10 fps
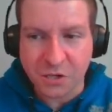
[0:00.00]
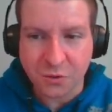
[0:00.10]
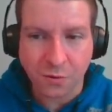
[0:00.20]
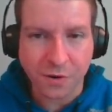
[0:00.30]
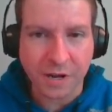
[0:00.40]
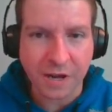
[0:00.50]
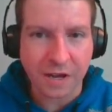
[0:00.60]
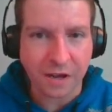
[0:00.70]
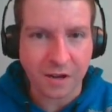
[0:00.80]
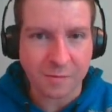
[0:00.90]
have sworn
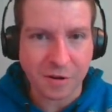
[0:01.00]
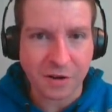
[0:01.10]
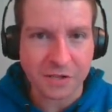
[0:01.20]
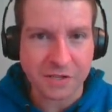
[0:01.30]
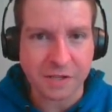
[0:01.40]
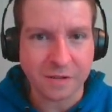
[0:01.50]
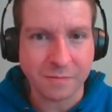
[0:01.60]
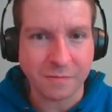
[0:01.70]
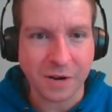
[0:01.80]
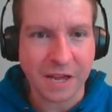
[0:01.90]
I unpaused it,
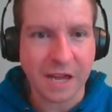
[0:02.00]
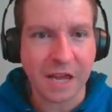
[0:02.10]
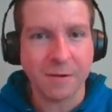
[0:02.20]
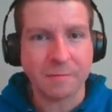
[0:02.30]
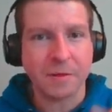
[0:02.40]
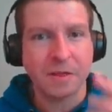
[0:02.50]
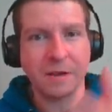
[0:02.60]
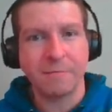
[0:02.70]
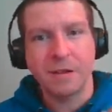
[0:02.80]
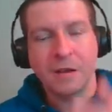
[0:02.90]
but I came up to
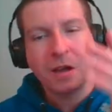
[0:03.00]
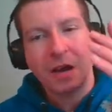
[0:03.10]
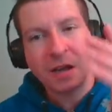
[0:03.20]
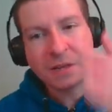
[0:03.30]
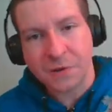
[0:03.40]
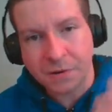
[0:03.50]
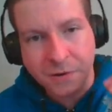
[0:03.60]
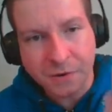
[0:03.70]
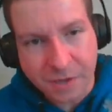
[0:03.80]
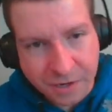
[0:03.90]
them, I
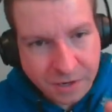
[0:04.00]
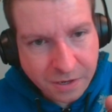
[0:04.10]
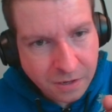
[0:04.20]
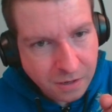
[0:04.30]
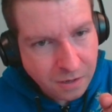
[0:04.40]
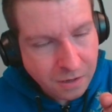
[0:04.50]
turned in